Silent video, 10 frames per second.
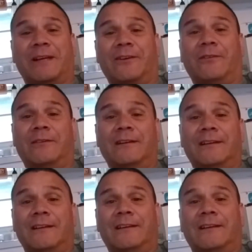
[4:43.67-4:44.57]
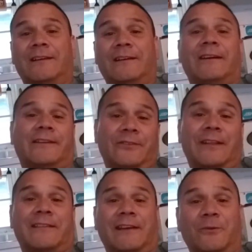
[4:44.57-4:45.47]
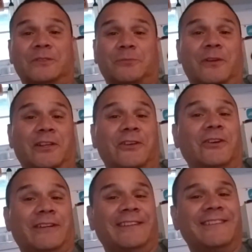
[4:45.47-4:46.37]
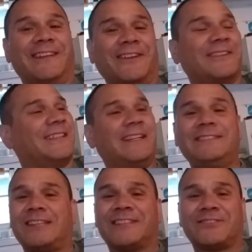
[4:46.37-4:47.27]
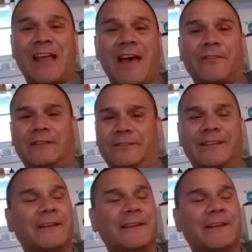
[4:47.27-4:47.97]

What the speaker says: I go, all right, dude, that was pretty good. And he starts laughing.